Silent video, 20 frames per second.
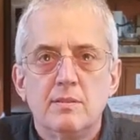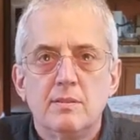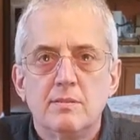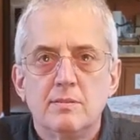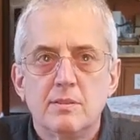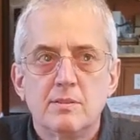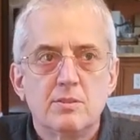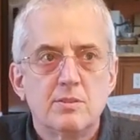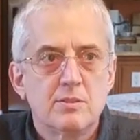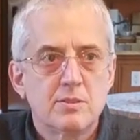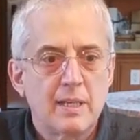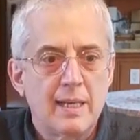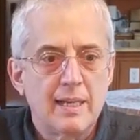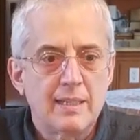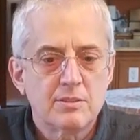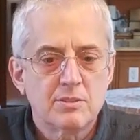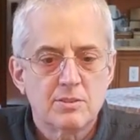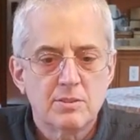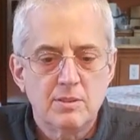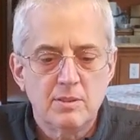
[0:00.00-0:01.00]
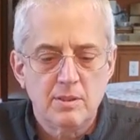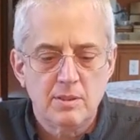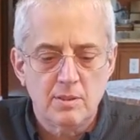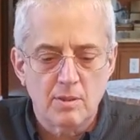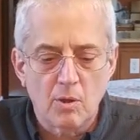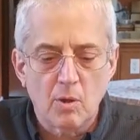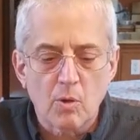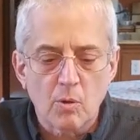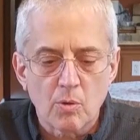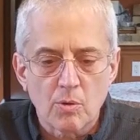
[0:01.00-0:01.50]
This is actually
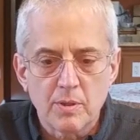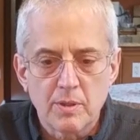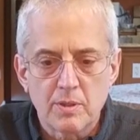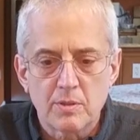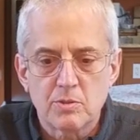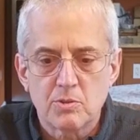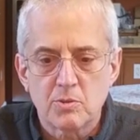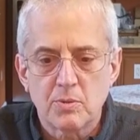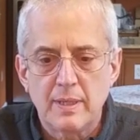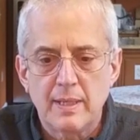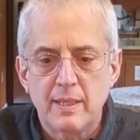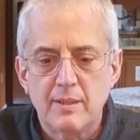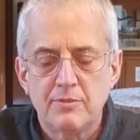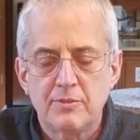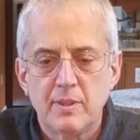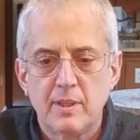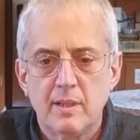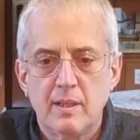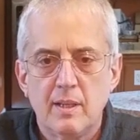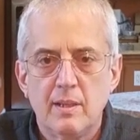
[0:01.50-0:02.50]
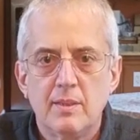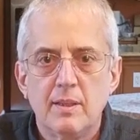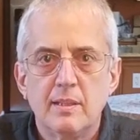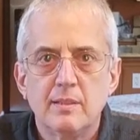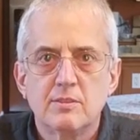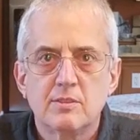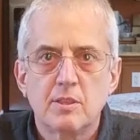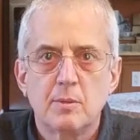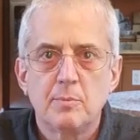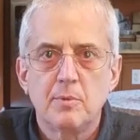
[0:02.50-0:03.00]
an earlier draft, and I
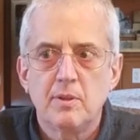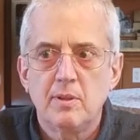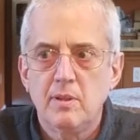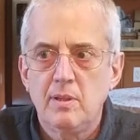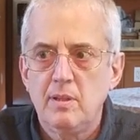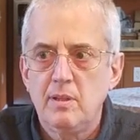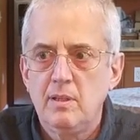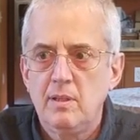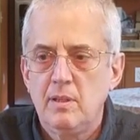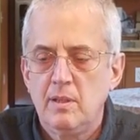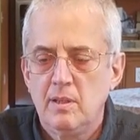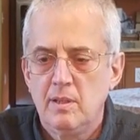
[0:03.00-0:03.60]
think some of the